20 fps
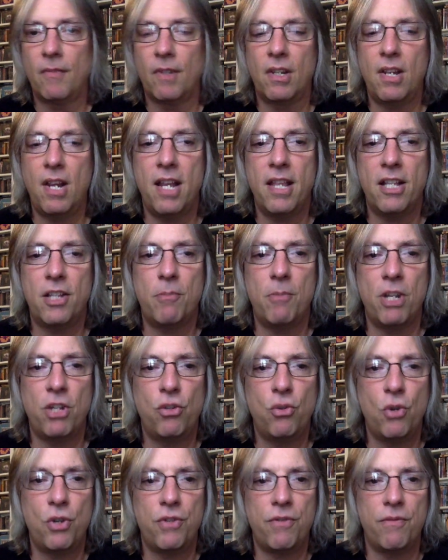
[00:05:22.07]
Okay, that's my
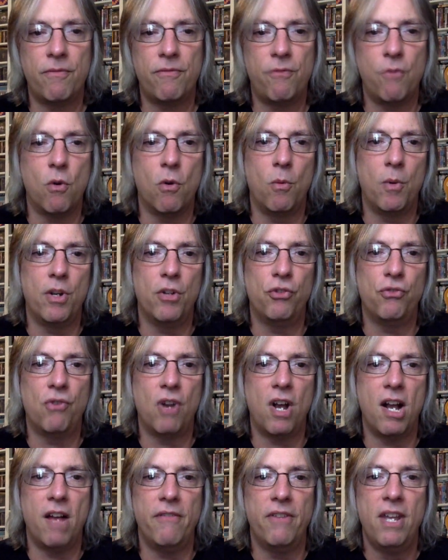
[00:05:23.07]
choice from Four Wheel
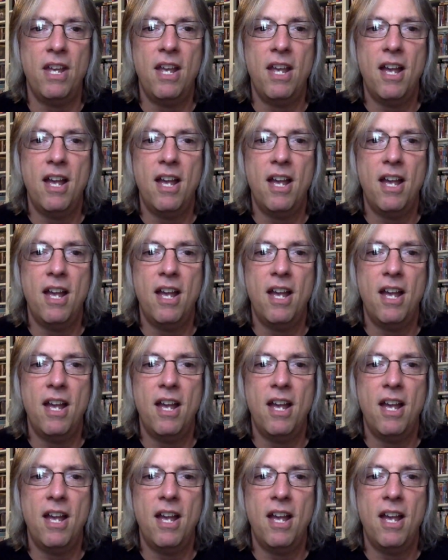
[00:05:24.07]
Drive.